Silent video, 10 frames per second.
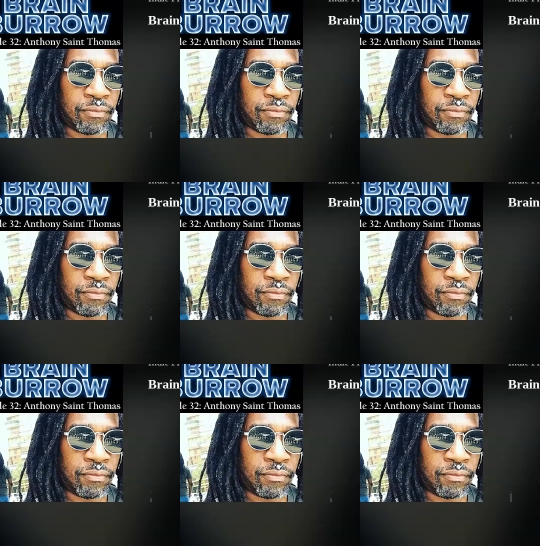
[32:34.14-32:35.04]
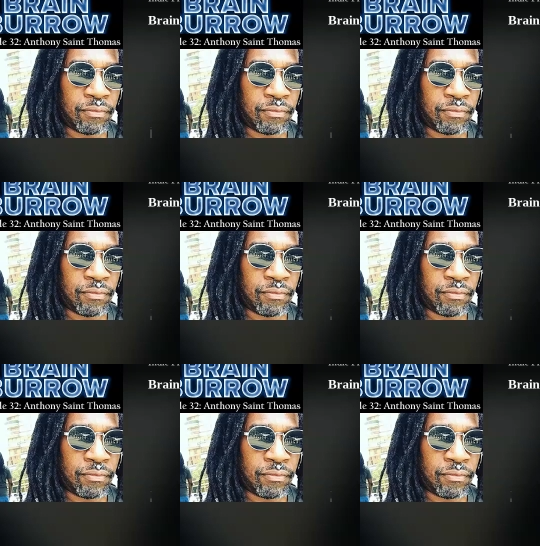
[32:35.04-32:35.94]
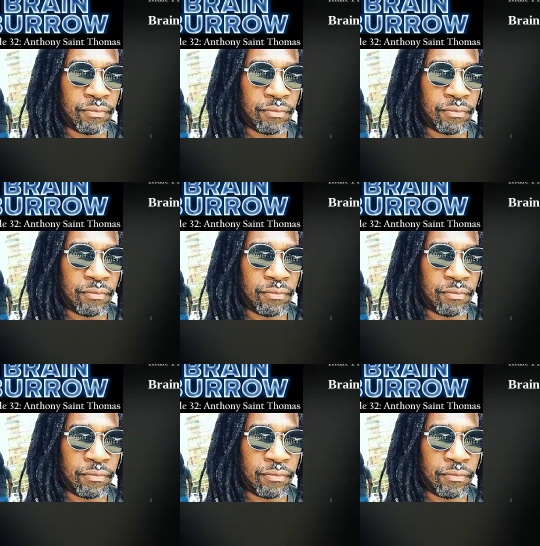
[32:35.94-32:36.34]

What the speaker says: Nobody speaks.